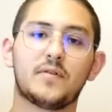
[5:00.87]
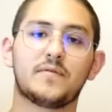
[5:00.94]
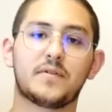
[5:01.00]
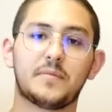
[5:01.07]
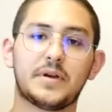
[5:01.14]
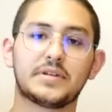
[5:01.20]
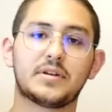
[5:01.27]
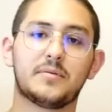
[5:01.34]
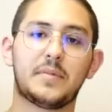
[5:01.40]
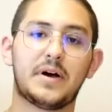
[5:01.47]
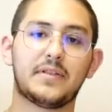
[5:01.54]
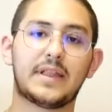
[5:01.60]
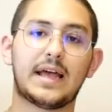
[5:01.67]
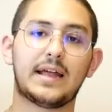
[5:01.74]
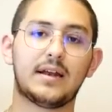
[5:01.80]
information
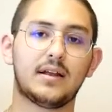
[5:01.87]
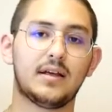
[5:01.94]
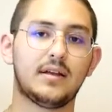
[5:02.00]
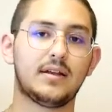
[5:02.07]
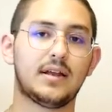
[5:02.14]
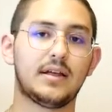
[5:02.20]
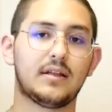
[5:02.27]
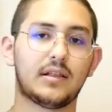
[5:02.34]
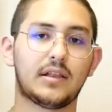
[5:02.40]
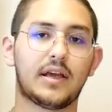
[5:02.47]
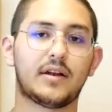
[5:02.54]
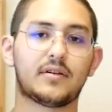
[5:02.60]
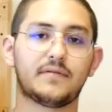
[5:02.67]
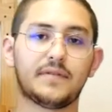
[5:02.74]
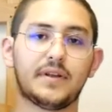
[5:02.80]
about that in a
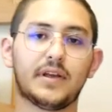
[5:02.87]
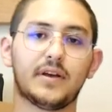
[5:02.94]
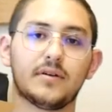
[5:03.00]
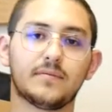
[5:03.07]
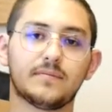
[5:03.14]
later video.